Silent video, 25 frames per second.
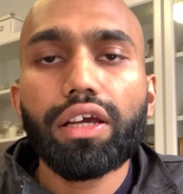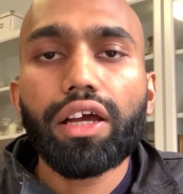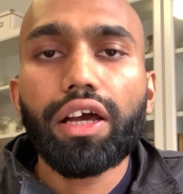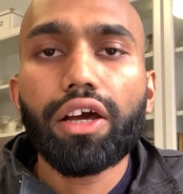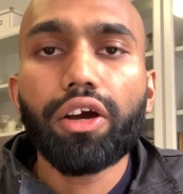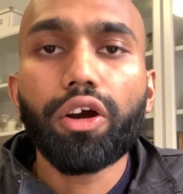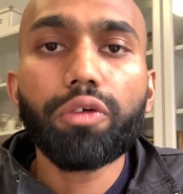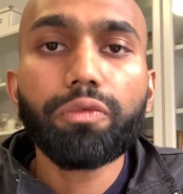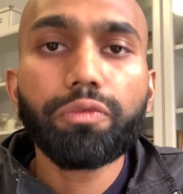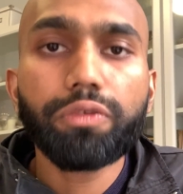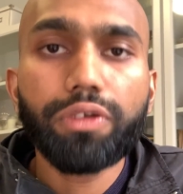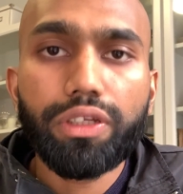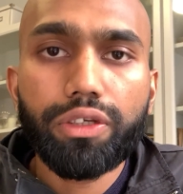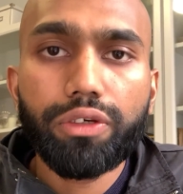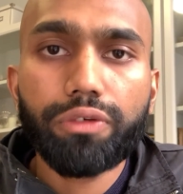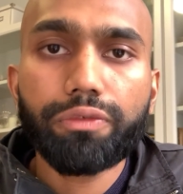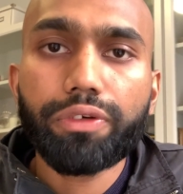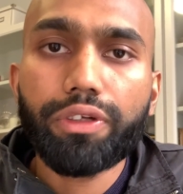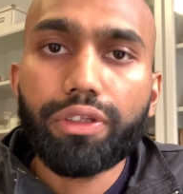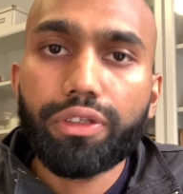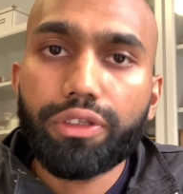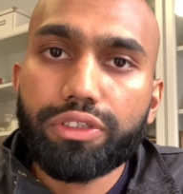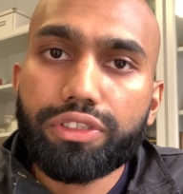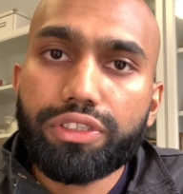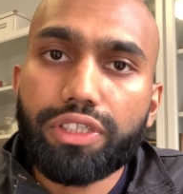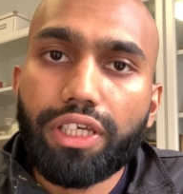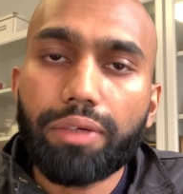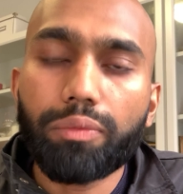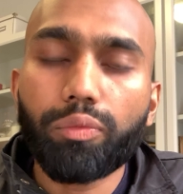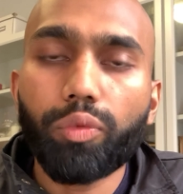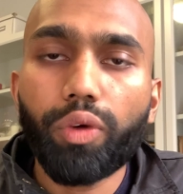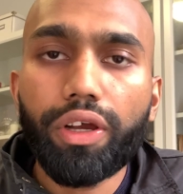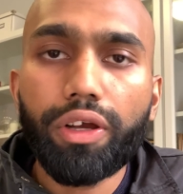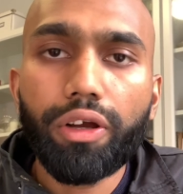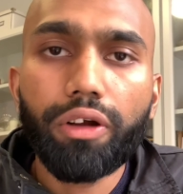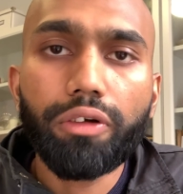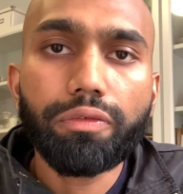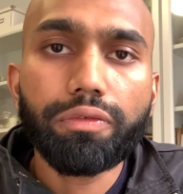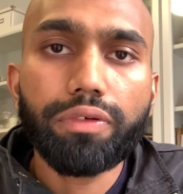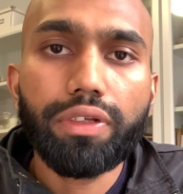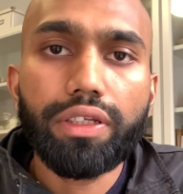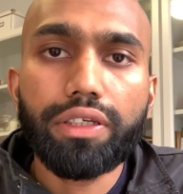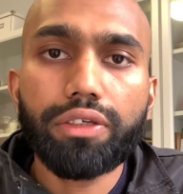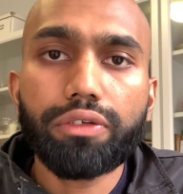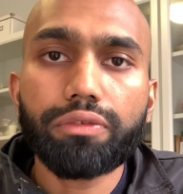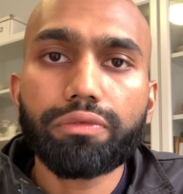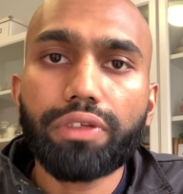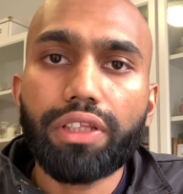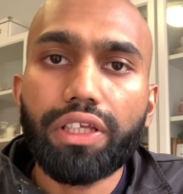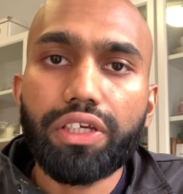Hopefully you feel the same way. Hopefully
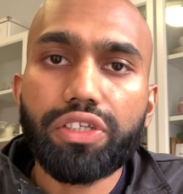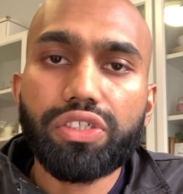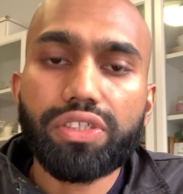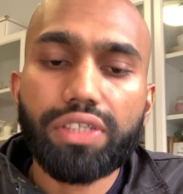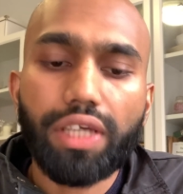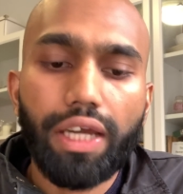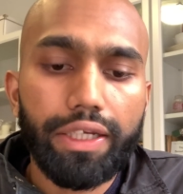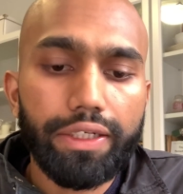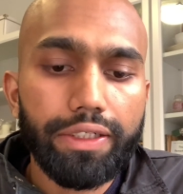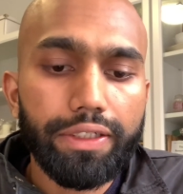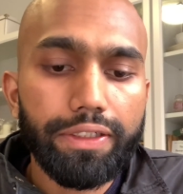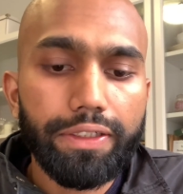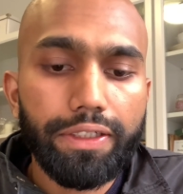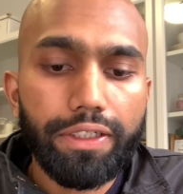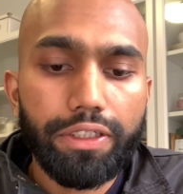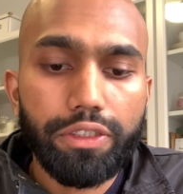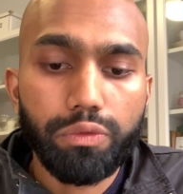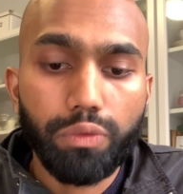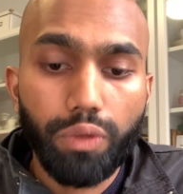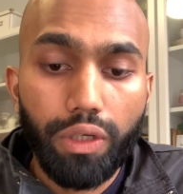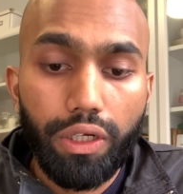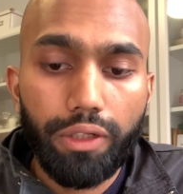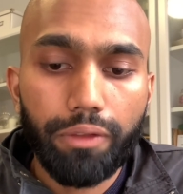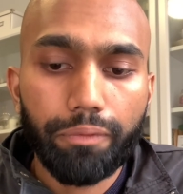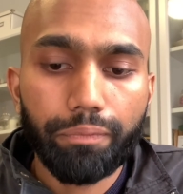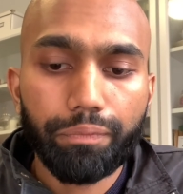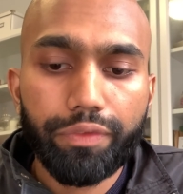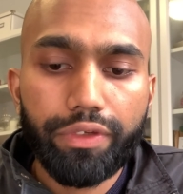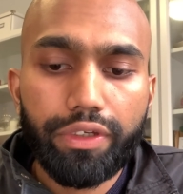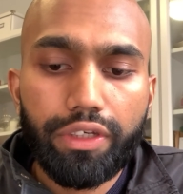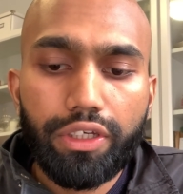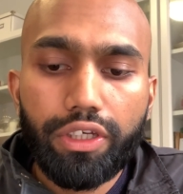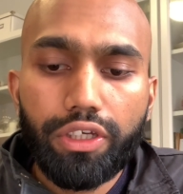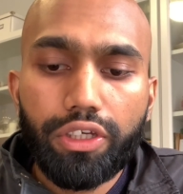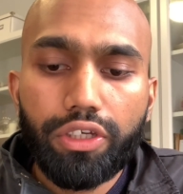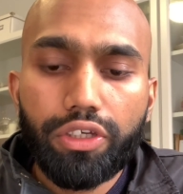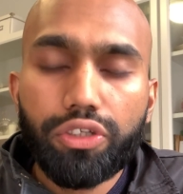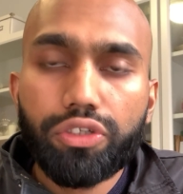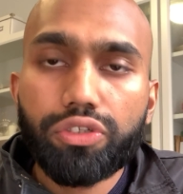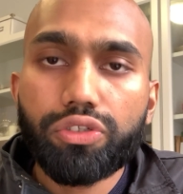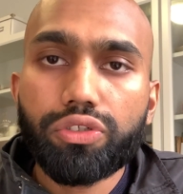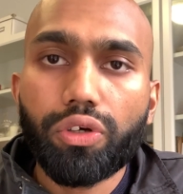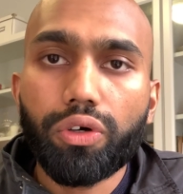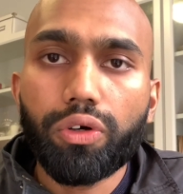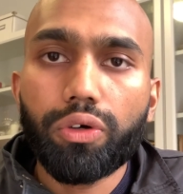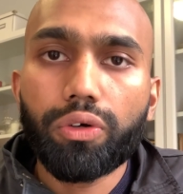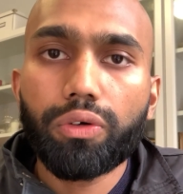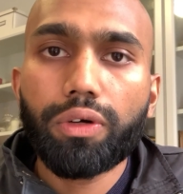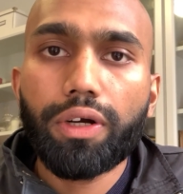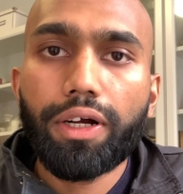you feel excited as well.
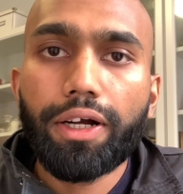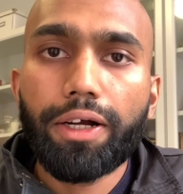So